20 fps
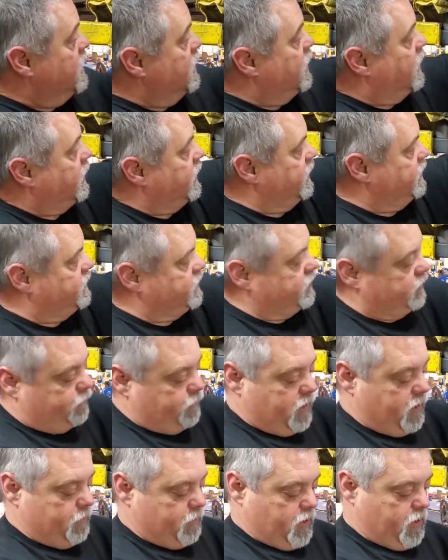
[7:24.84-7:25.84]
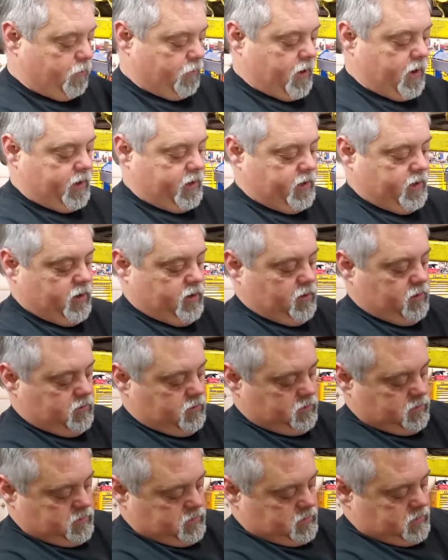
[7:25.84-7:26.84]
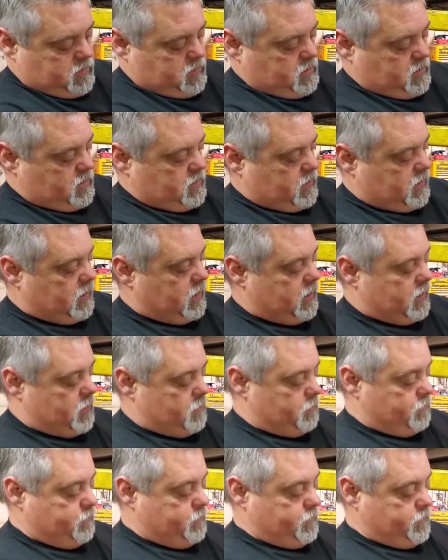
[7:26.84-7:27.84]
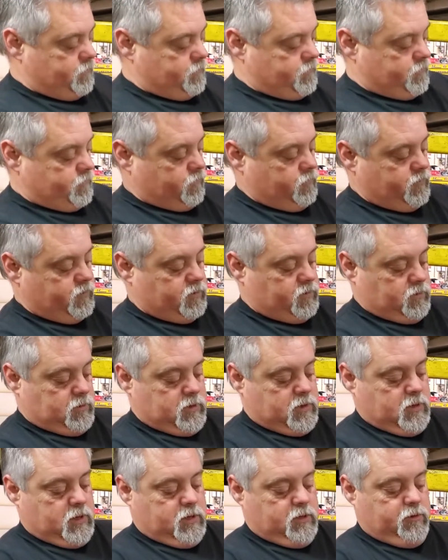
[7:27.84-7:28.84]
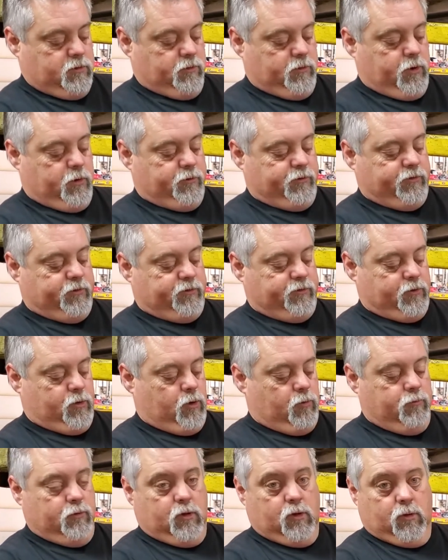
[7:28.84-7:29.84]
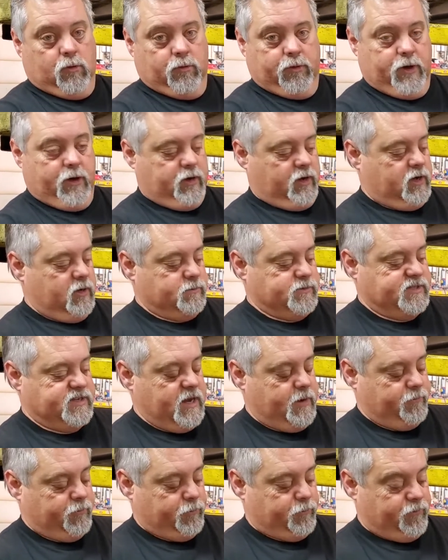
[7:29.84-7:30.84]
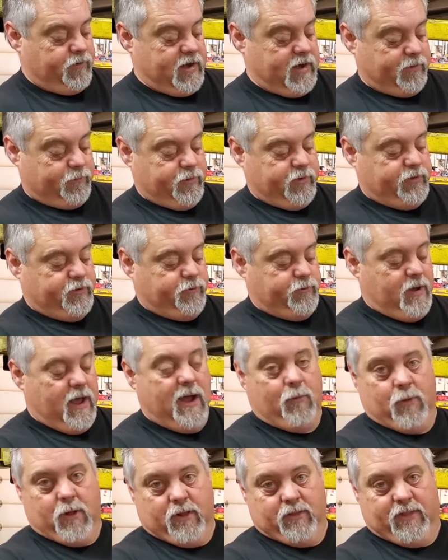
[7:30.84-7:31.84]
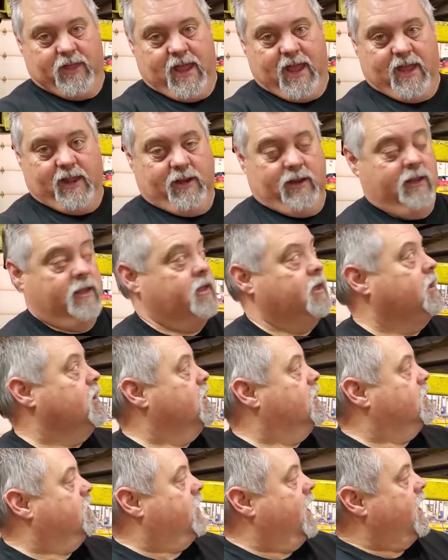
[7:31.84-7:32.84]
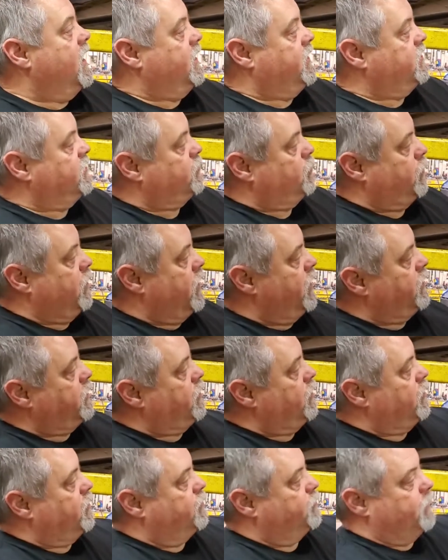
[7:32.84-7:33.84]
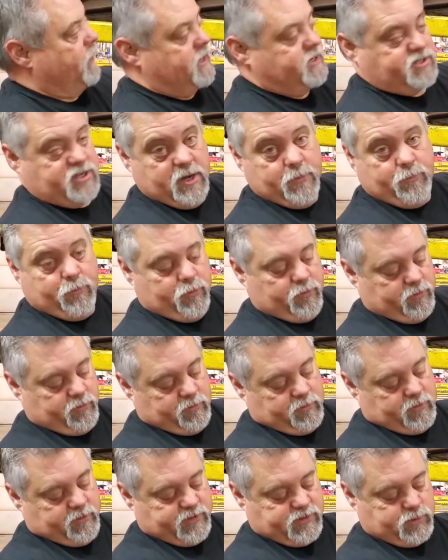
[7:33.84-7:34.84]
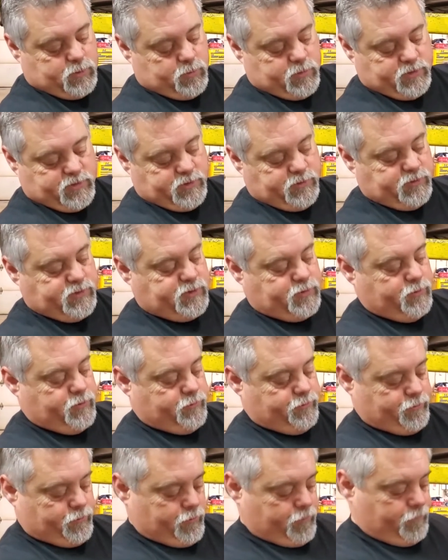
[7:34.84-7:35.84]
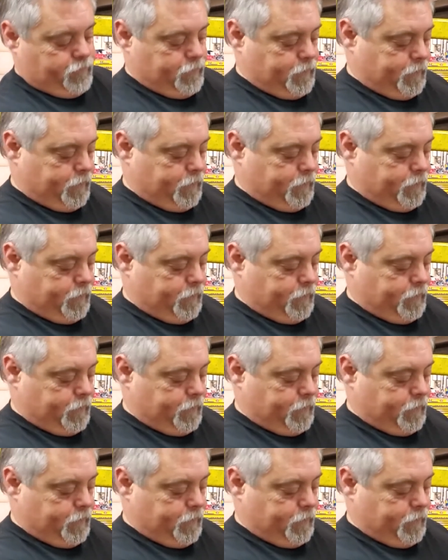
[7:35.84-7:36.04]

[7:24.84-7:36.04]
against the frame rail right here. You'll notice there's an oval hole there. It comes stamped from the factory. Do not weld that. That is where your splash apron is going to screw through.